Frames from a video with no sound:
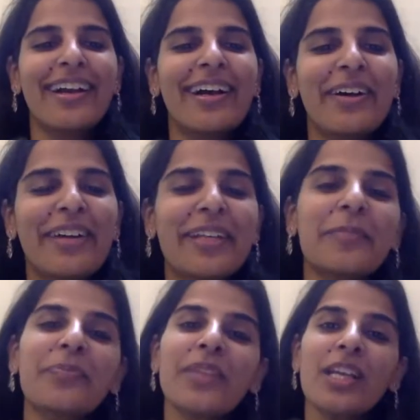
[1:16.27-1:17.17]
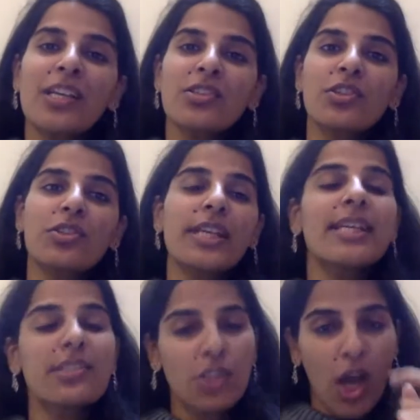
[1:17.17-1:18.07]
All right. So
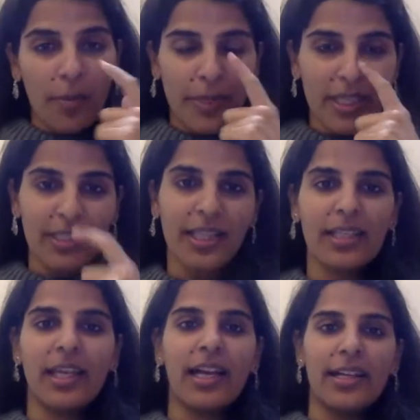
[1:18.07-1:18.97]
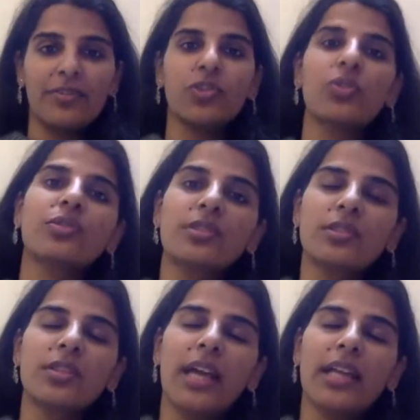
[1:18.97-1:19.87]
today's topic that I have
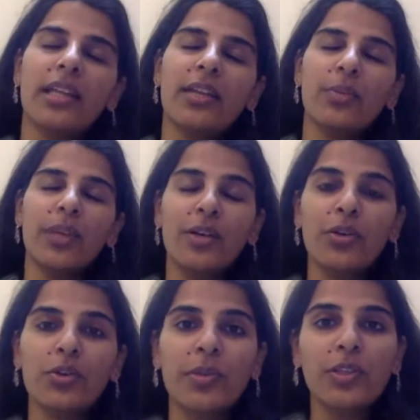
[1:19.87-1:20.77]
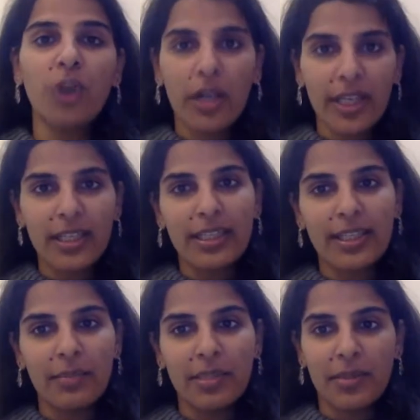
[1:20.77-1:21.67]
chosen and that we are going to be talking a
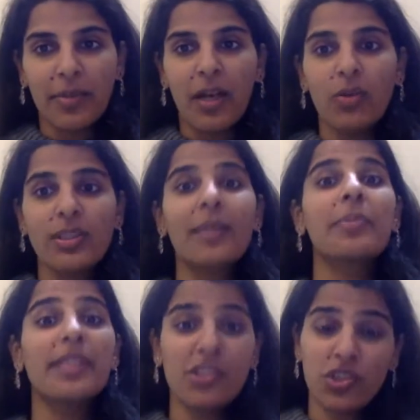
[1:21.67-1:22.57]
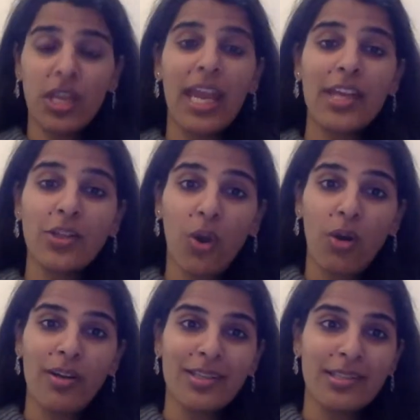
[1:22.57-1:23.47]
little bit about, and please share
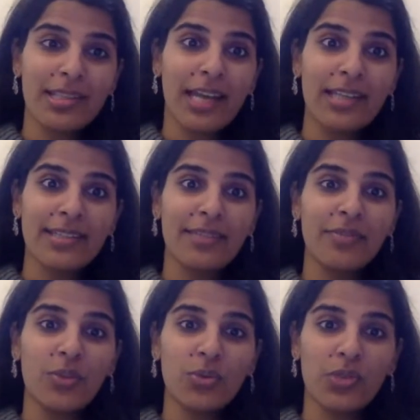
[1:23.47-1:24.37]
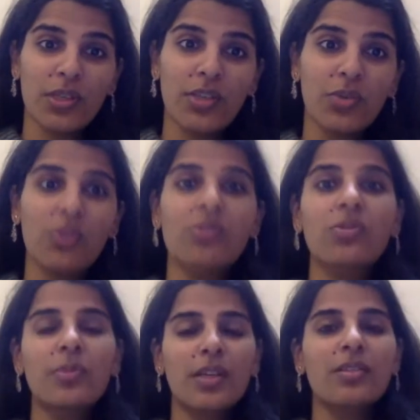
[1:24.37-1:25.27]
your insights and views on it
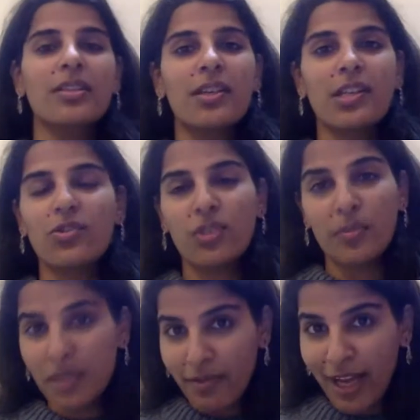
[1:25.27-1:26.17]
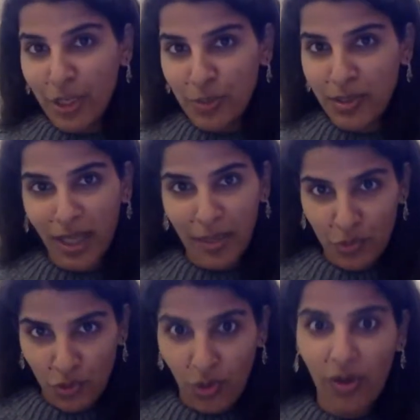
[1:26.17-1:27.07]
also because they're extremely valuable, I'm
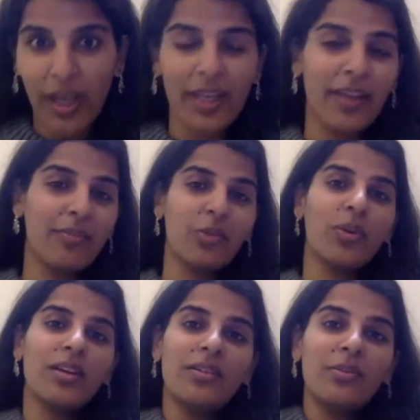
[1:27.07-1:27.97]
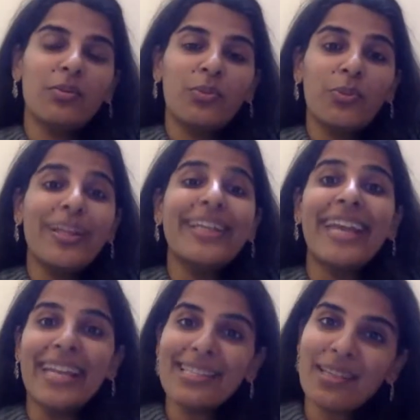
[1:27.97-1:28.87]
sure, and everyone will
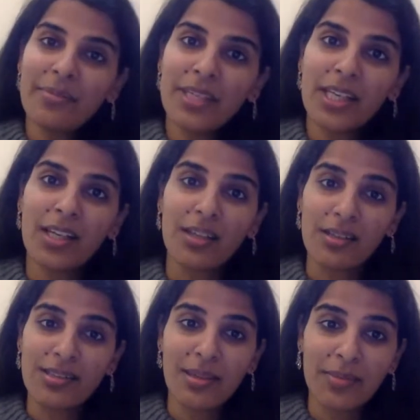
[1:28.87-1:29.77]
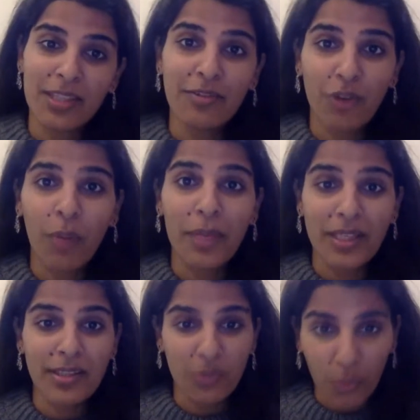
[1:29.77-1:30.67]
gain something and learn something from
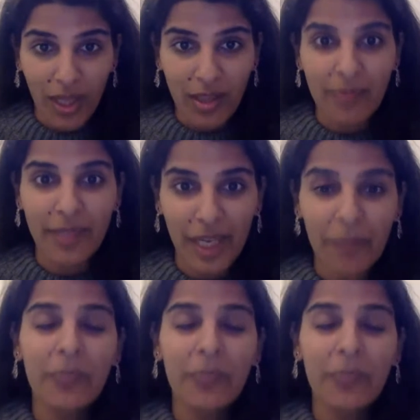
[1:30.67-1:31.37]
it as well. Yeah.